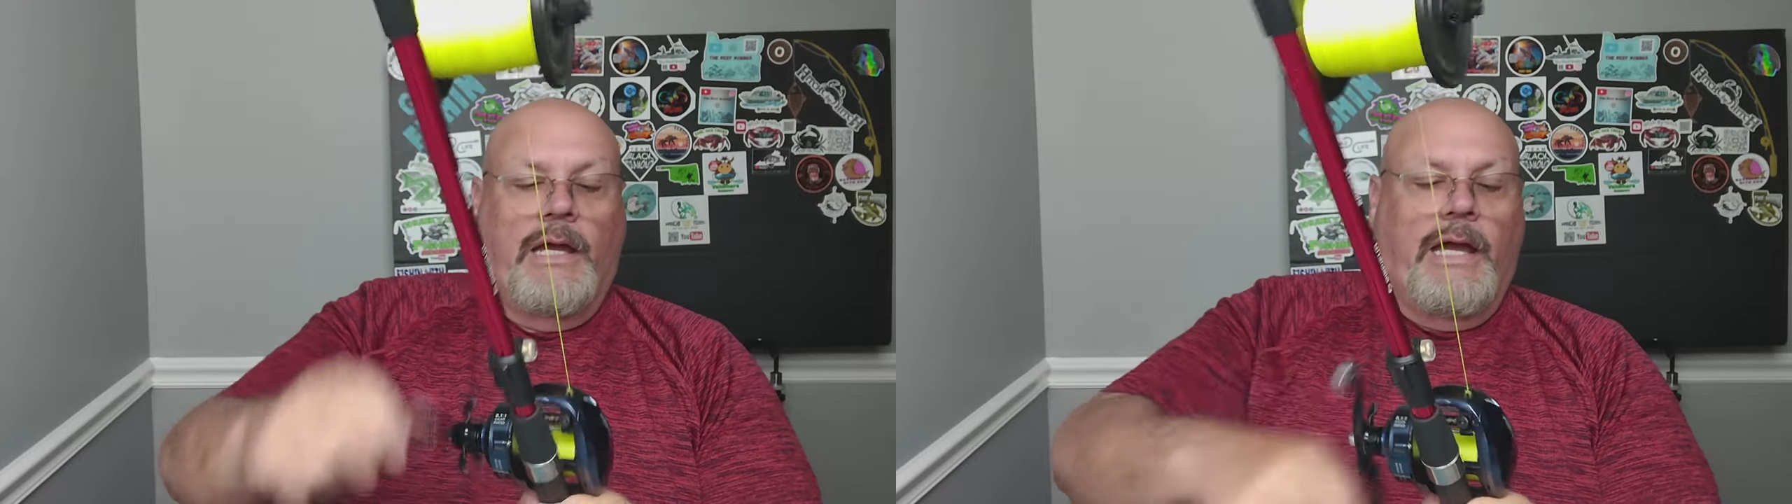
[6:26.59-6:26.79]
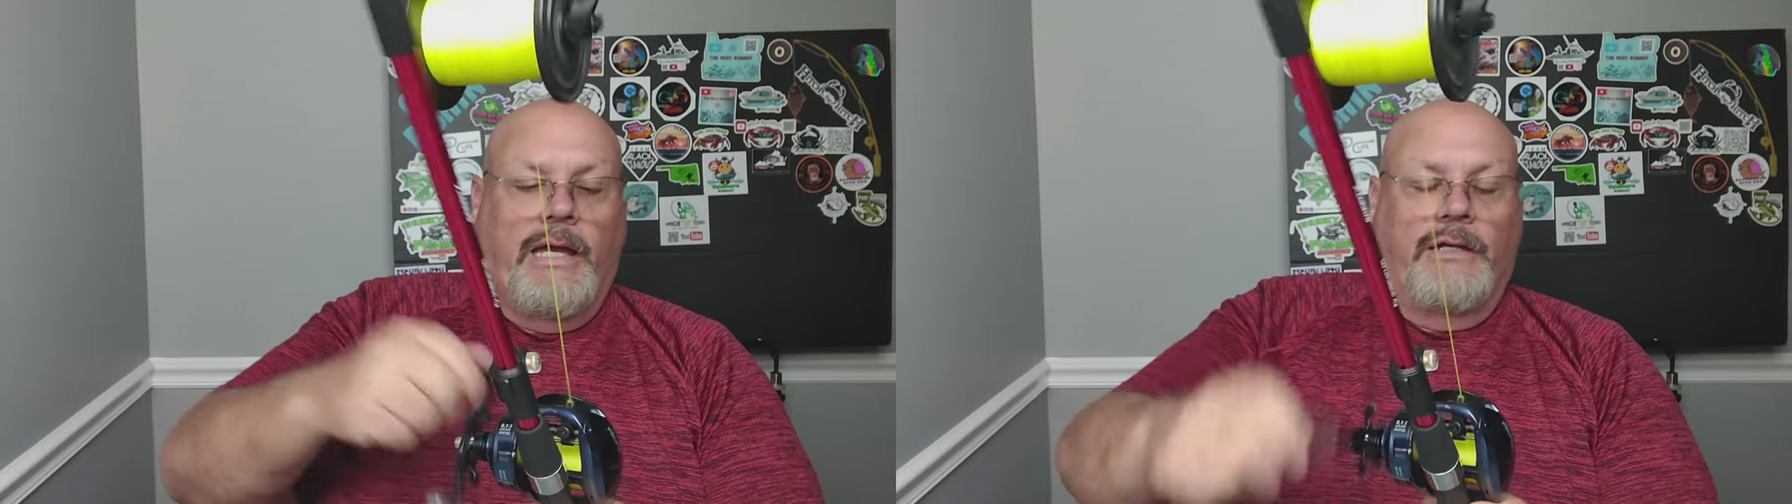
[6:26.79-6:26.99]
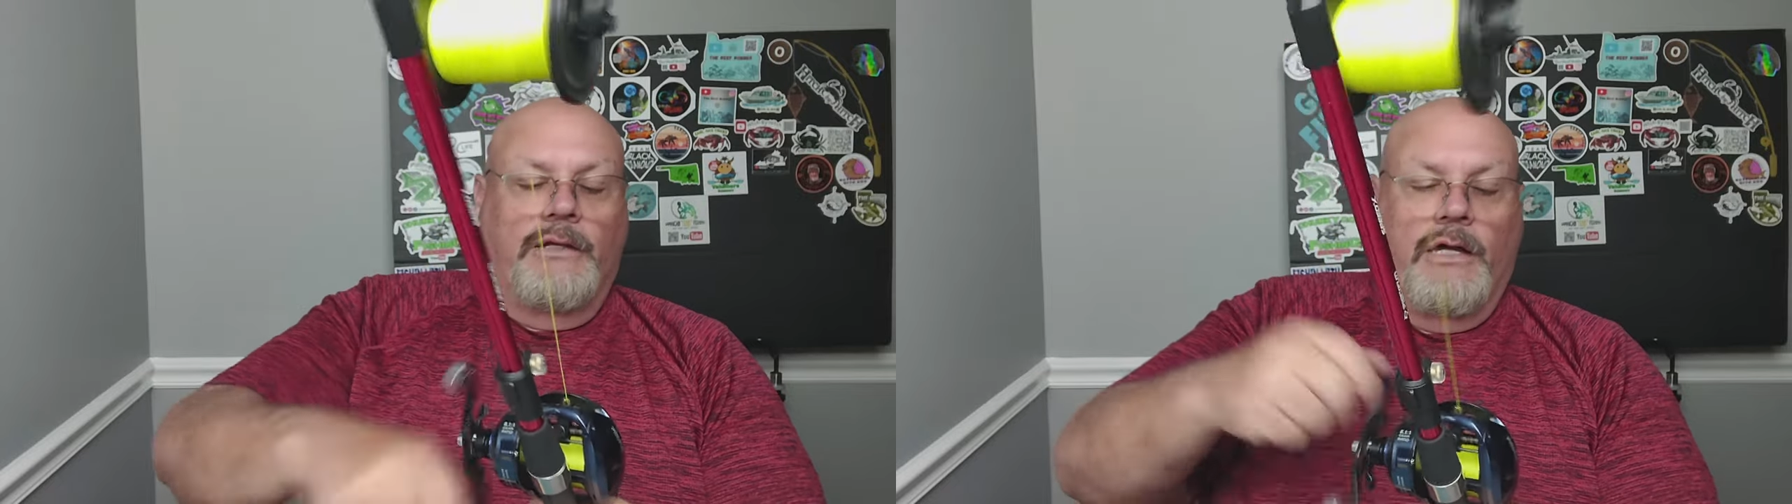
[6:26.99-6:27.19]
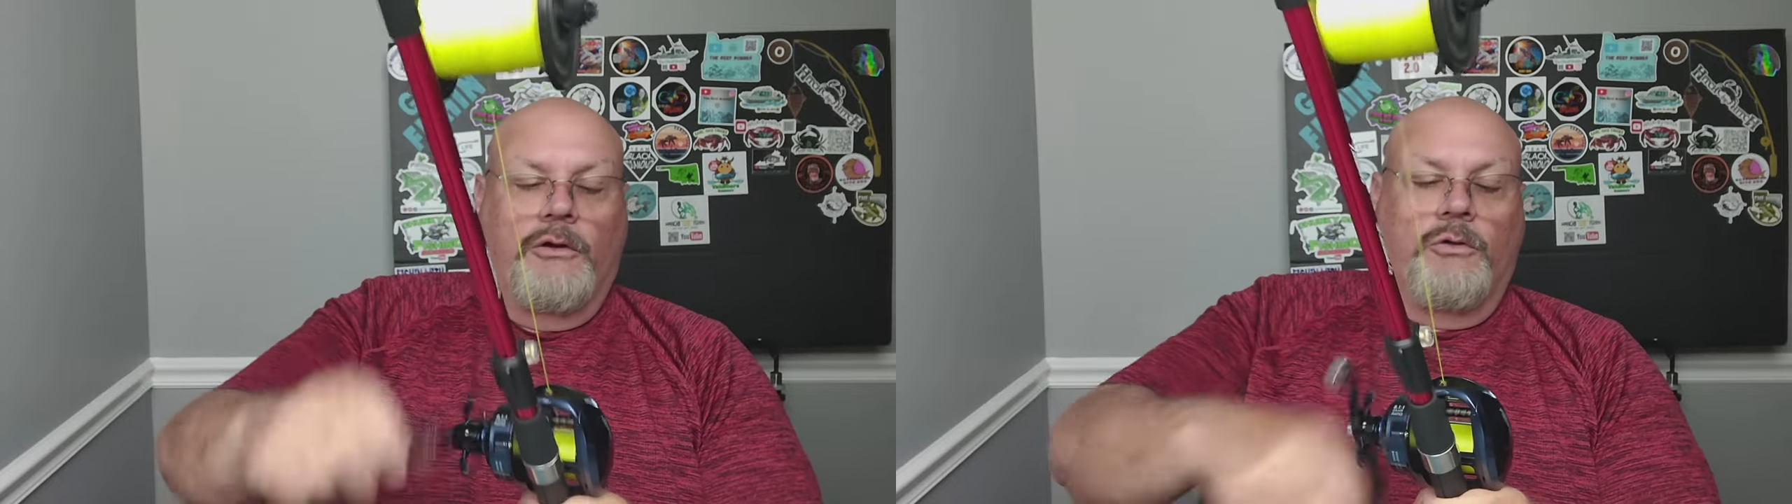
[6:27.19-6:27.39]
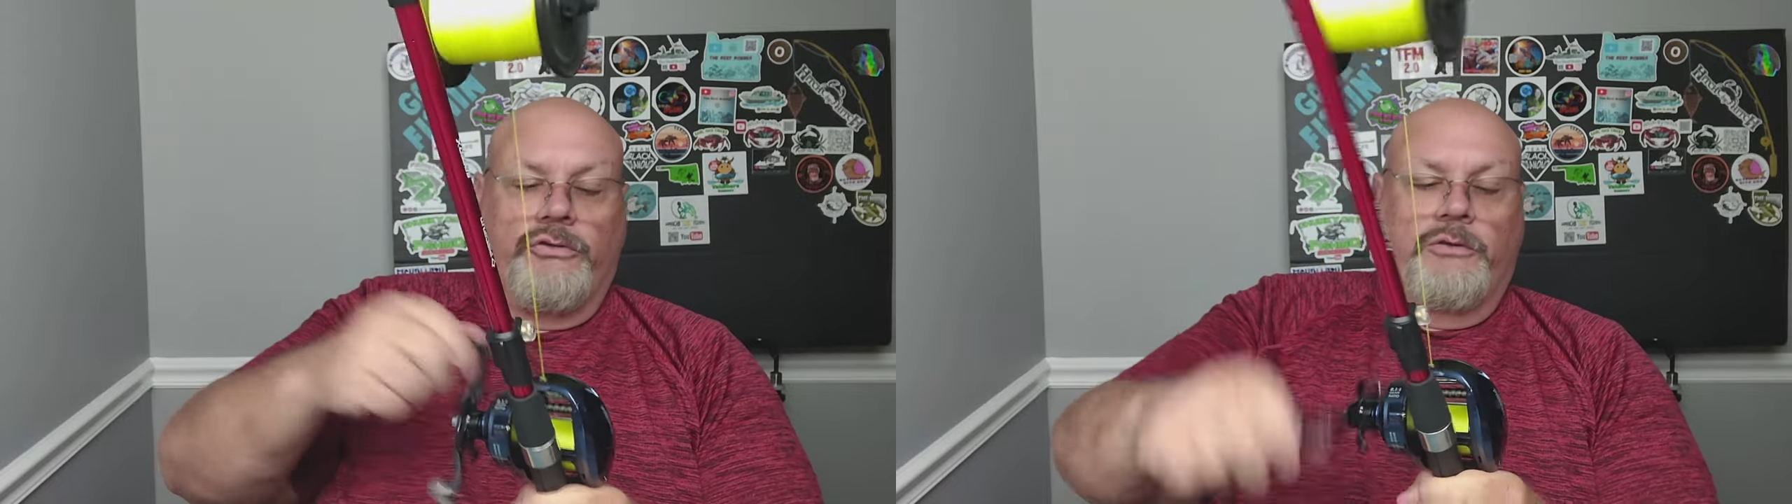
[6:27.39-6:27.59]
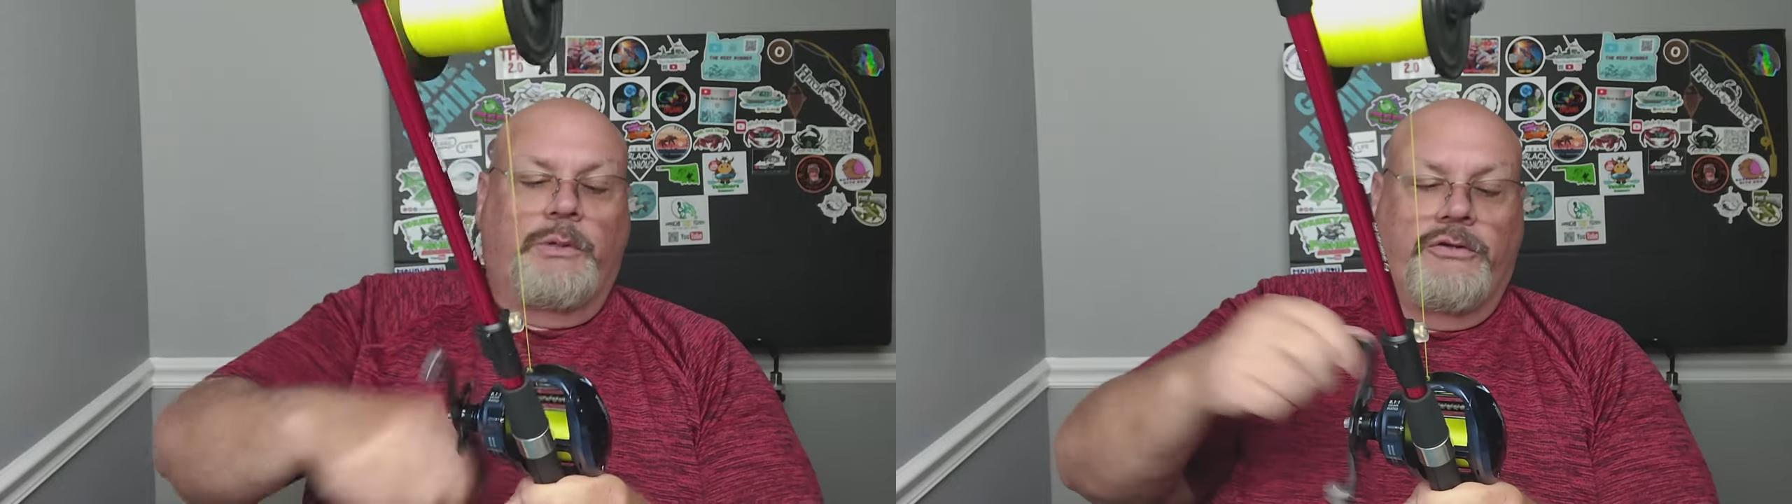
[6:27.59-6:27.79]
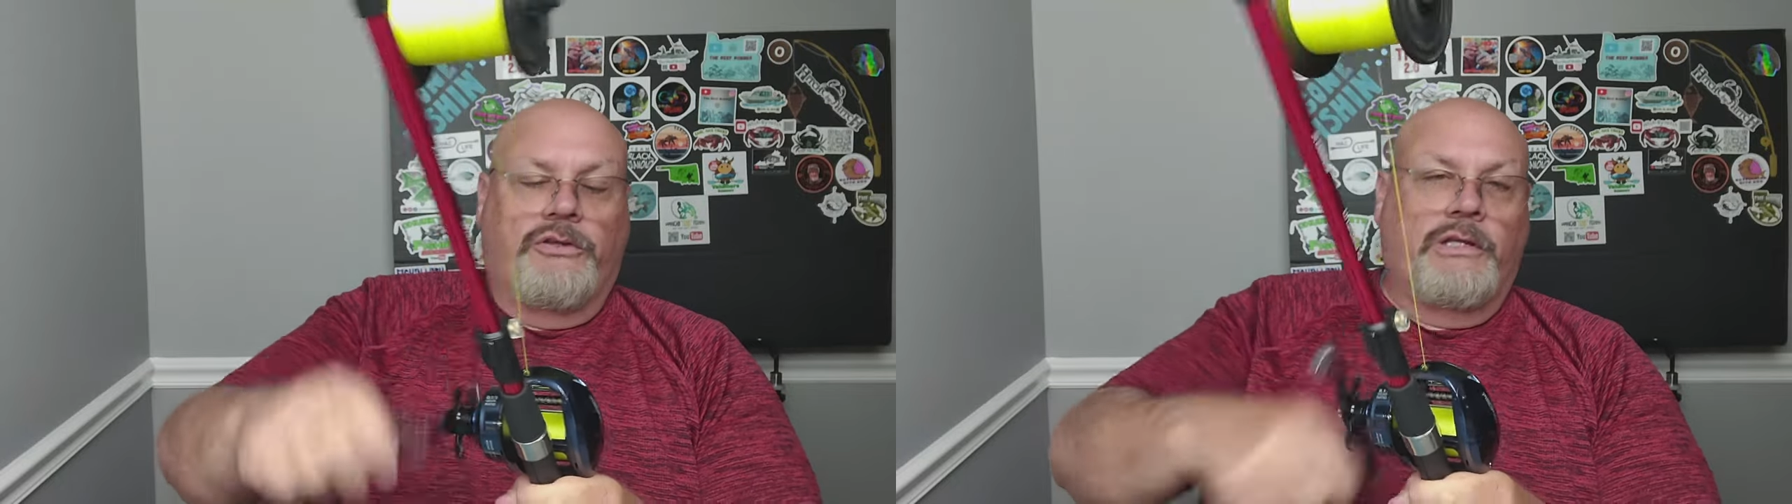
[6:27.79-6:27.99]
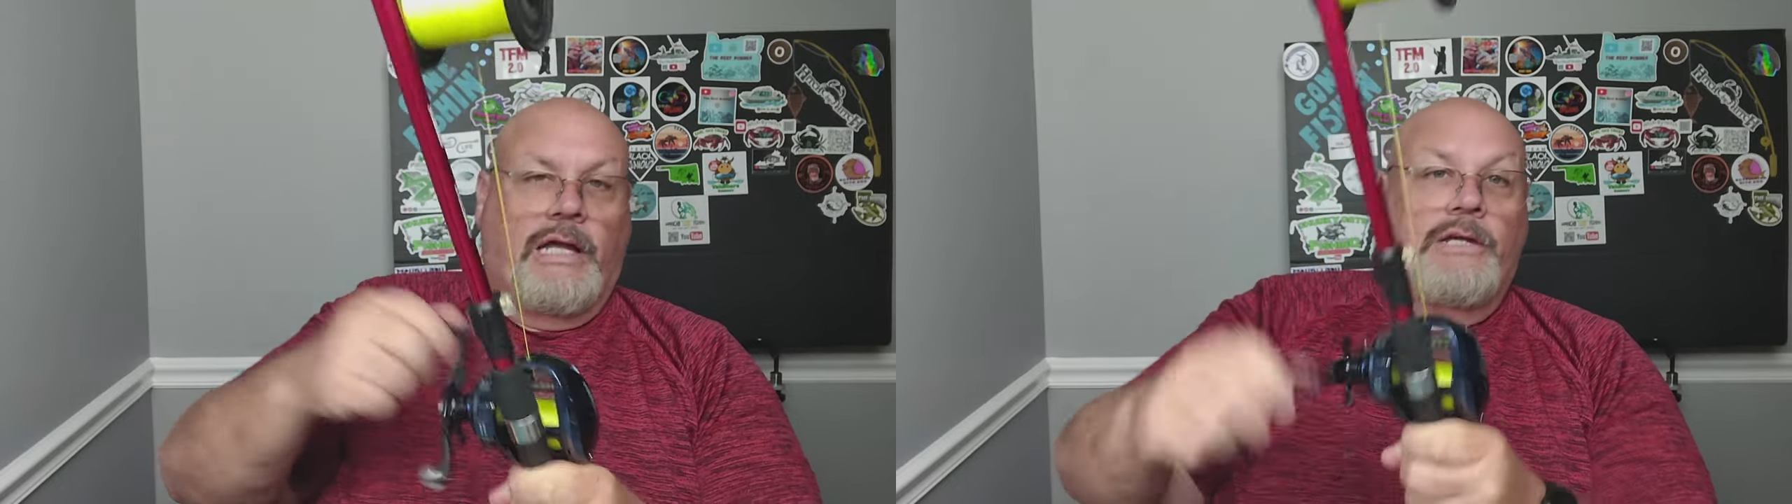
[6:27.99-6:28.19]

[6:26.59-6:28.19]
And of course, the piece that